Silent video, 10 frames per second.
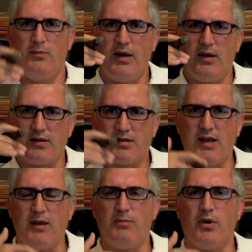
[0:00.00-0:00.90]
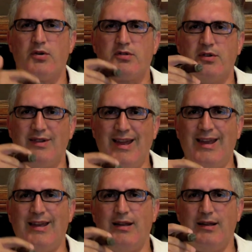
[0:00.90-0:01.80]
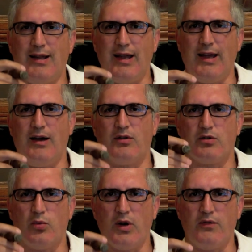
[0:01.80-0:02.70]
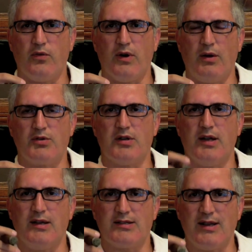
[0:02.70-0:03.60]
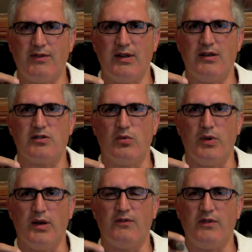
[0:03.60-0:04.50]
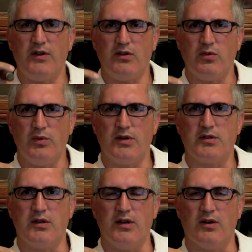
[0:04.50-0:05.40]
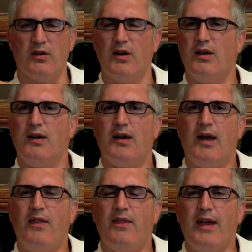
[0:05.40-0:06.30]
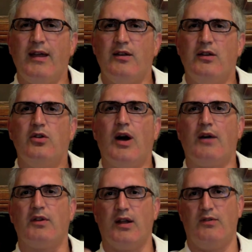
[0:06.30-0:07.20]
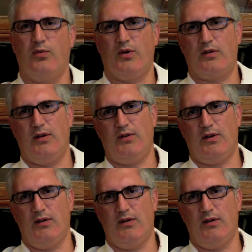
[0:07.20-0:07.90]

Being the same person day in, day out, twenty-four hours a day, seven days a week, fifty-two weeks a year. And then you have a life worth living.